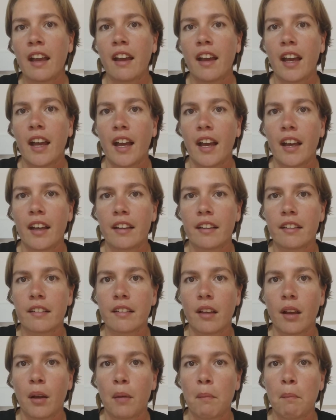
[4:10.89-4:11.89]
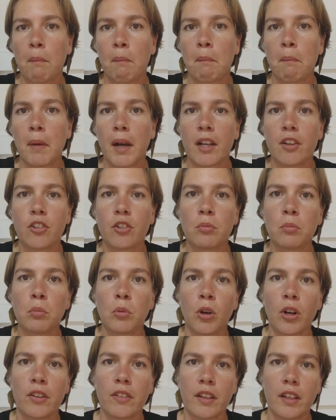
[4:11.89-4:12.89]
has a much
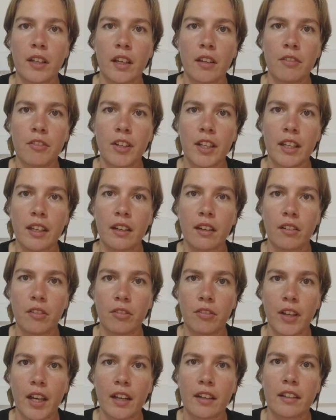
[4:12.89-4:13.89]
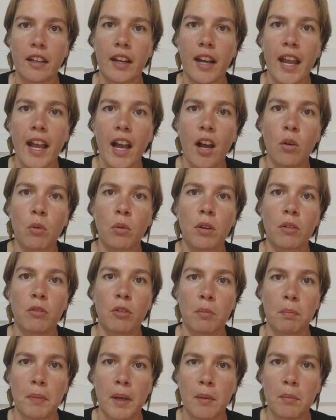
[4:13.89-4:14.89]
more significant effect on how we
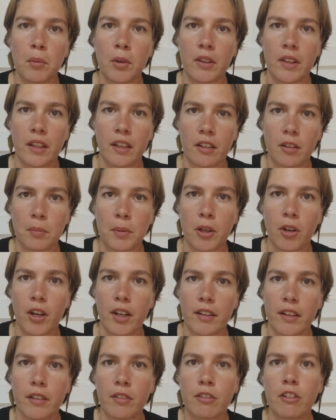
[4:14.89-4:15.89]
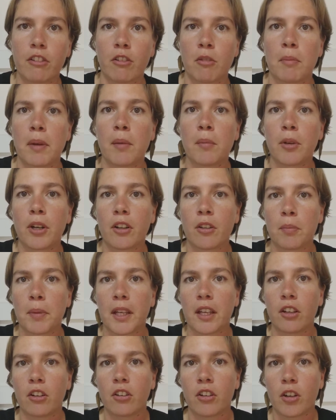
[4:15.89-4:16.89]
remember the experience, if we remember it as
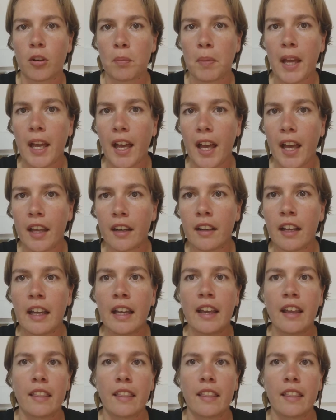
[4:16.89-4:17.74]
being good or bad,